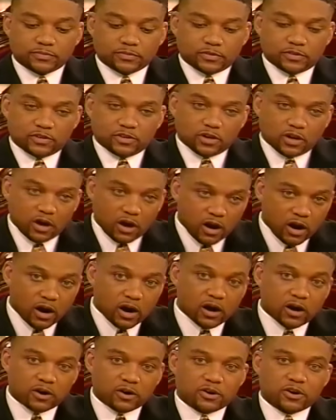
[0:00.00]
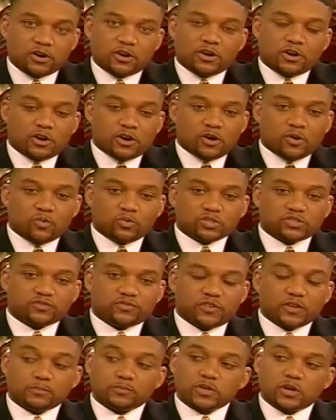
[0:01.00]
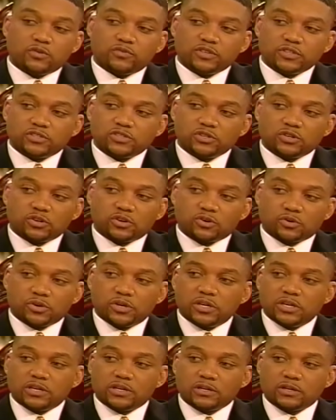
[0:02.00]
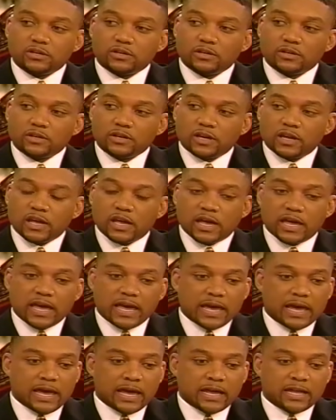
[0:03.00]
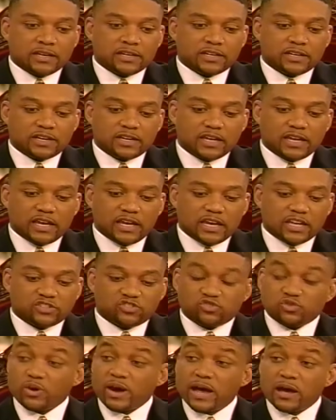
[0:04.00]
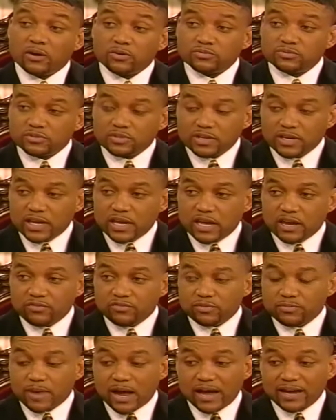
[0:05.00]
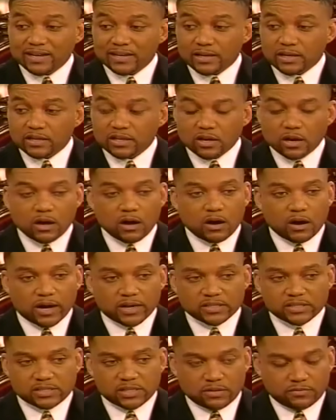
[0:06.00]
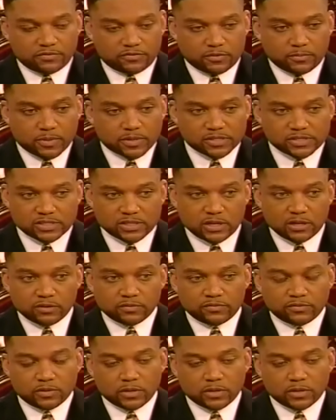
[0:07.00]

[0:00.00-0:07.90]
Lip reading: the car was flipped over into a creek, and it drowned everybody in the car except for myself.